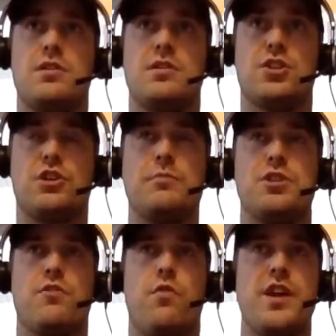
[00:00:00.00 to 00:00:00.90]

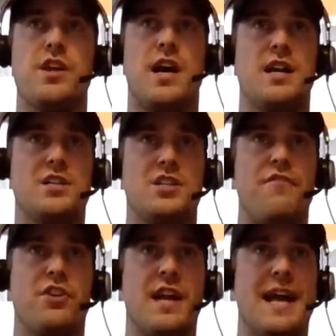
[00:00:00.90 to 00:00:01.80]
description of what your kind of
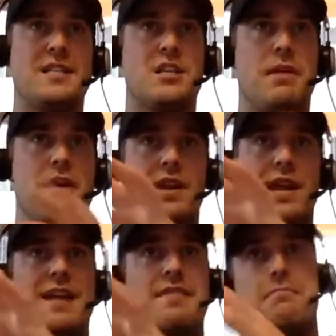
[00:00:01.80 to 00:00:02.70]
stuff you're going to ask about
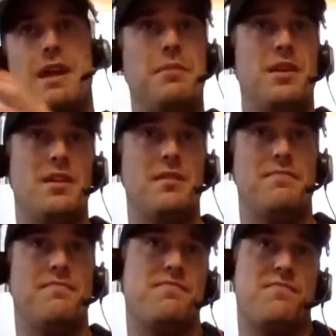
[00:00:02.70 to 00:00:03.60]
and then maybe
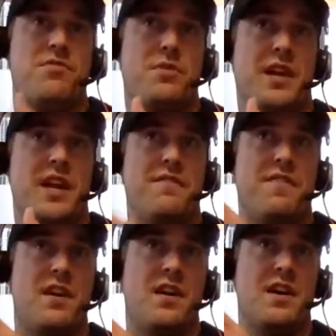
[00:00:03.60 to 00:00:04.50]
three
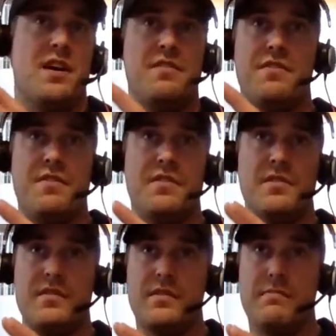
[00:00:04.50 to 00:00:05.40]
five
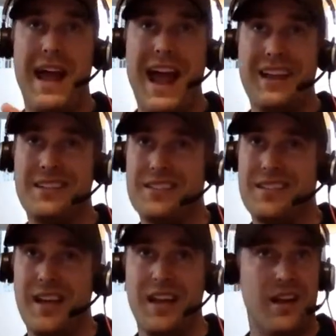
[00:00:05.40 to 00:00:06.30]
max
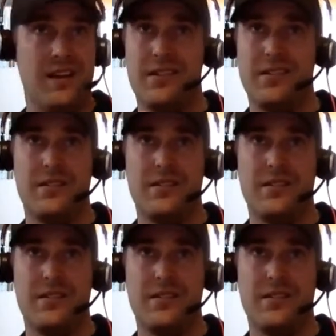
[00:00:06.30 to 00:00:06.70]
ten